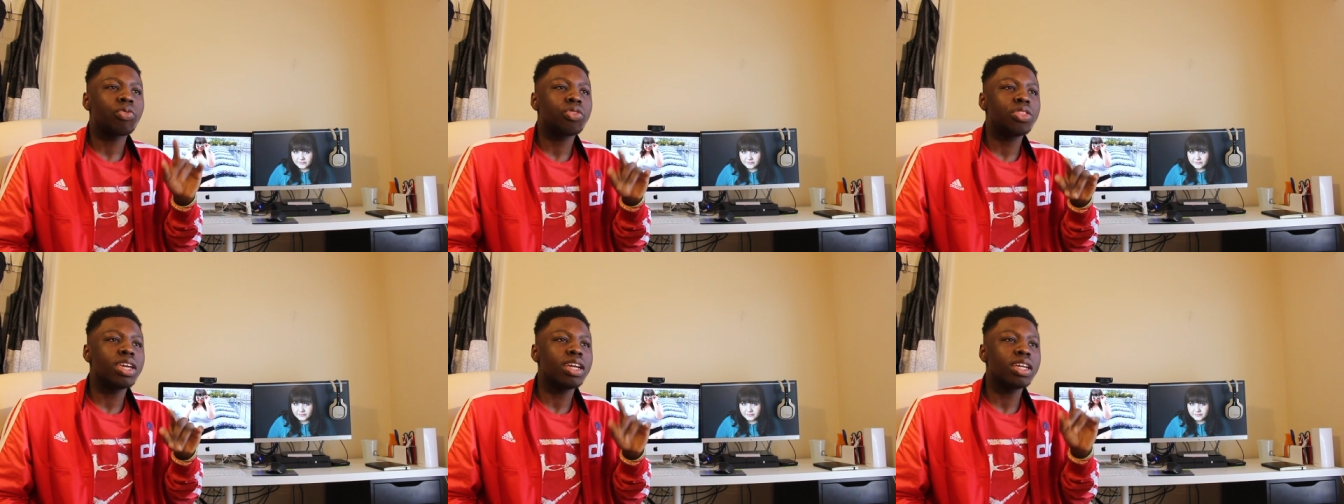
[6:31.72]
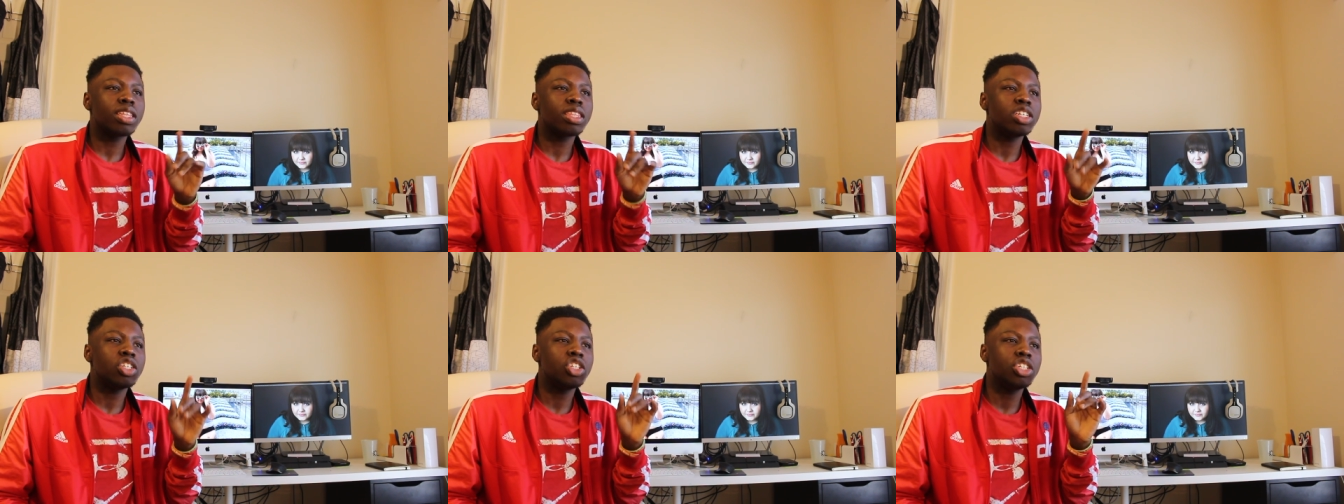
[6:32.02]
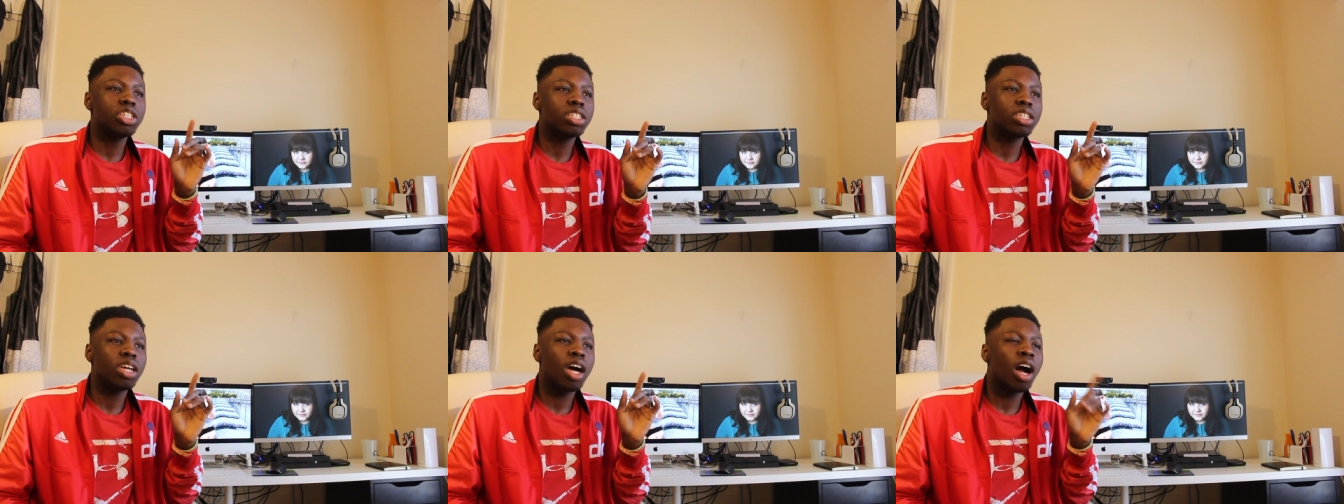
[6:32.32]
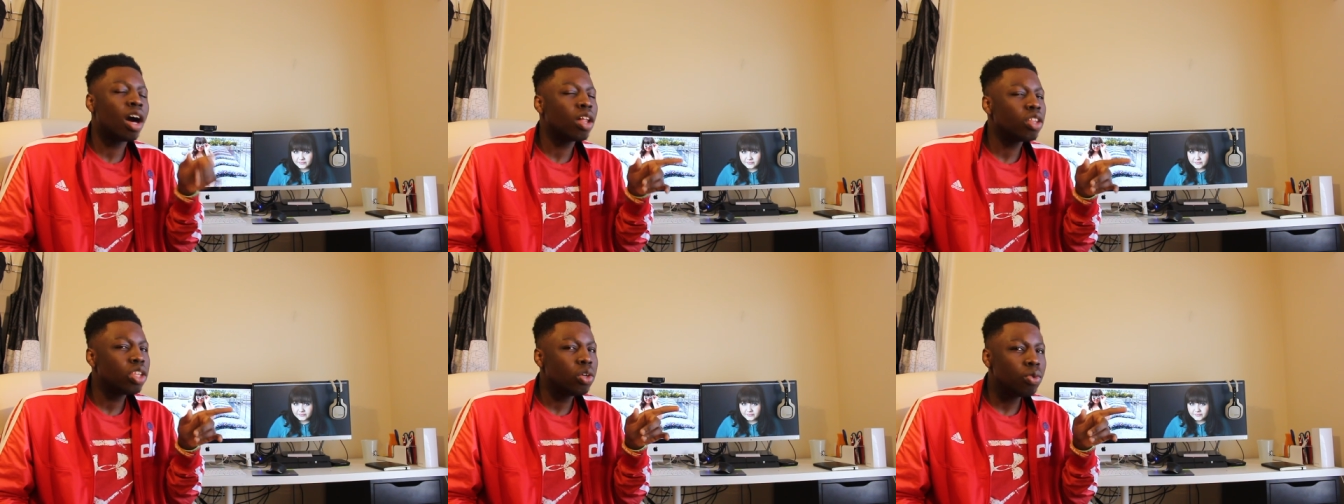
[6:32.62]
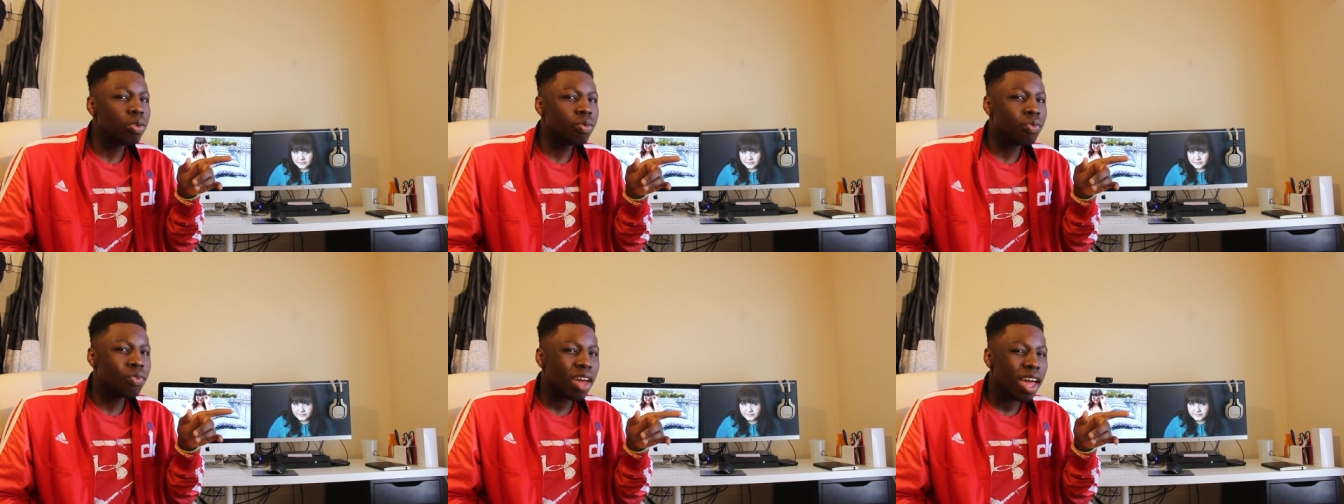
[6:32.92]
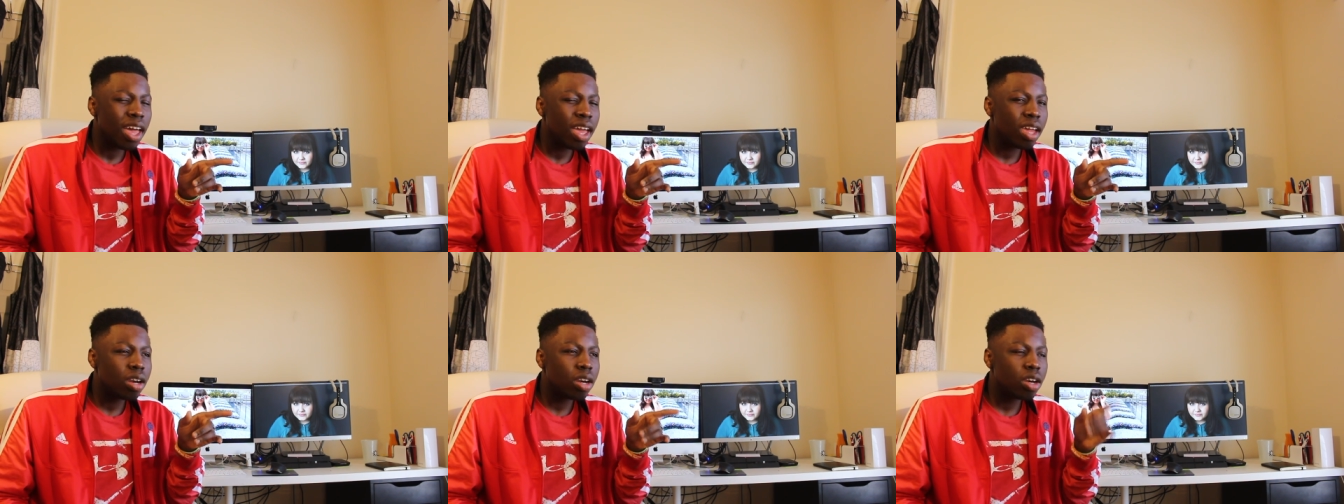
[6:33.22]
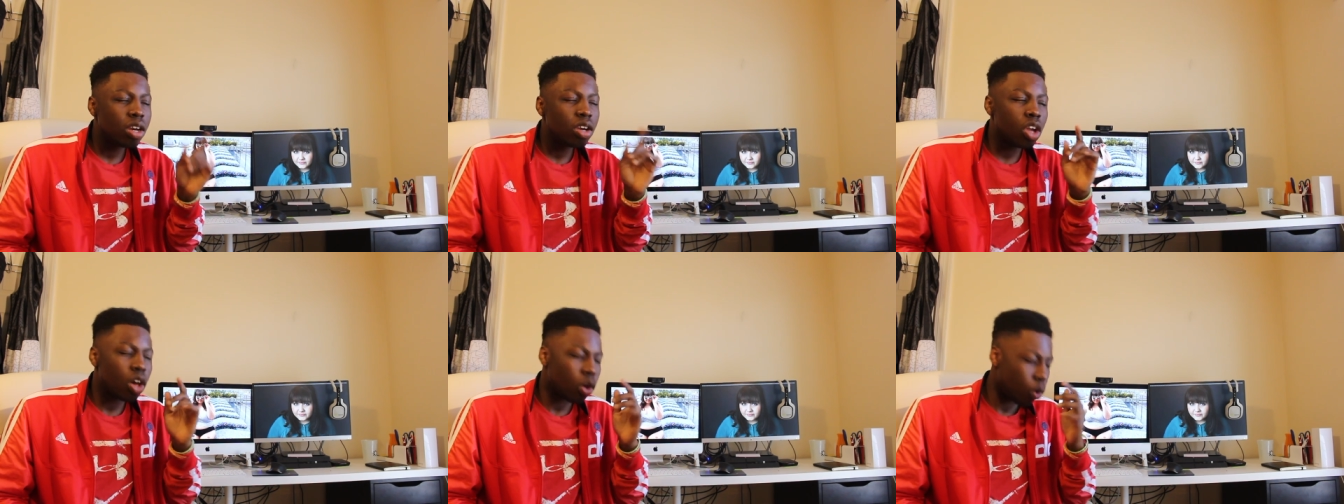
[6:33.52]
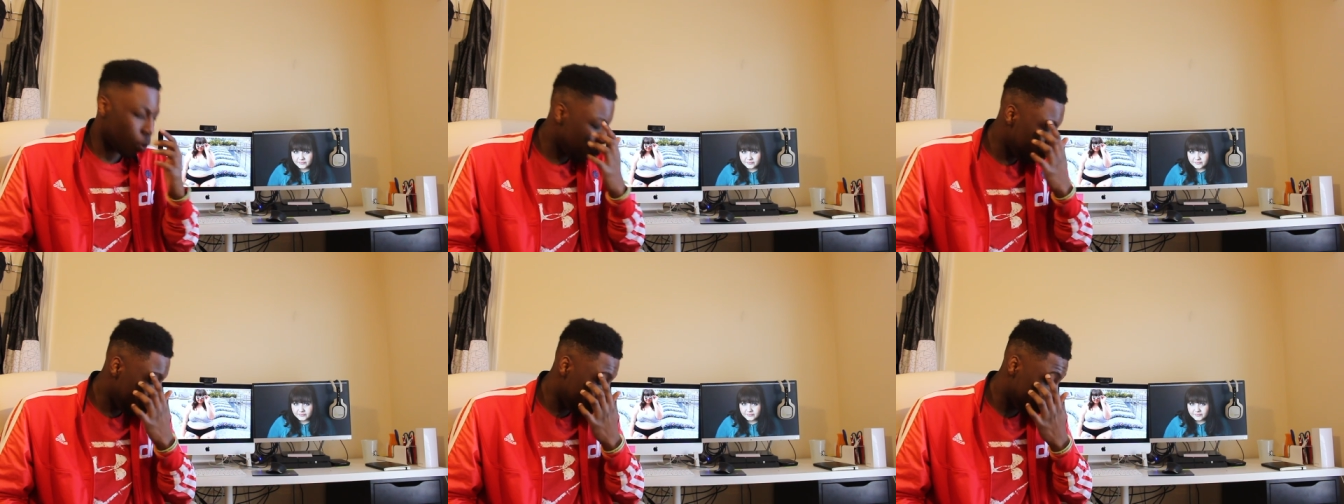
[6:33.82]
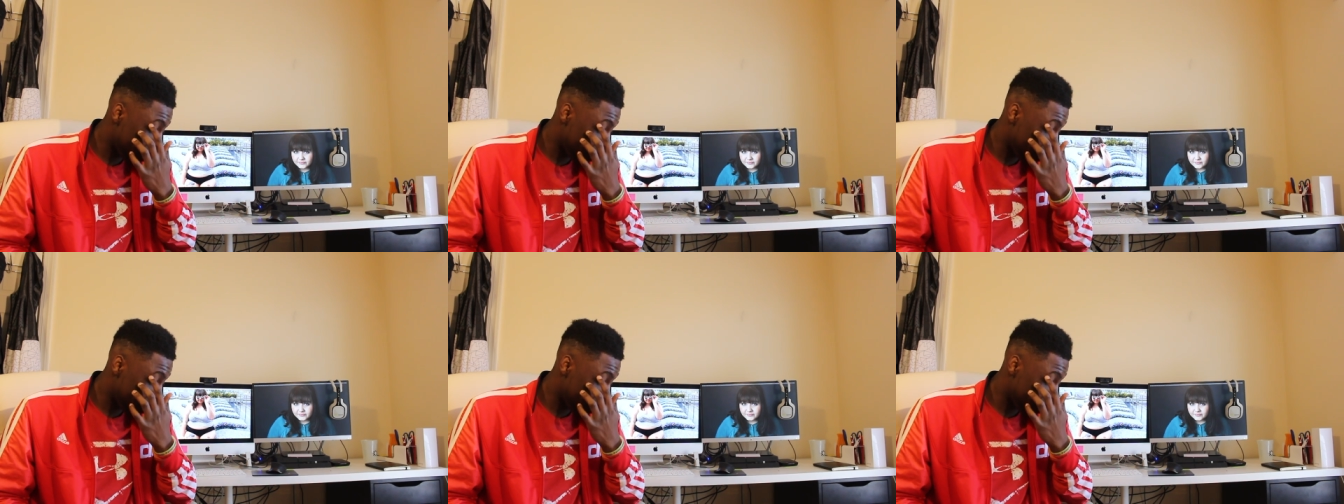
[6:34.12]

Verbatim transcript: think that she's Hollywood fat? No.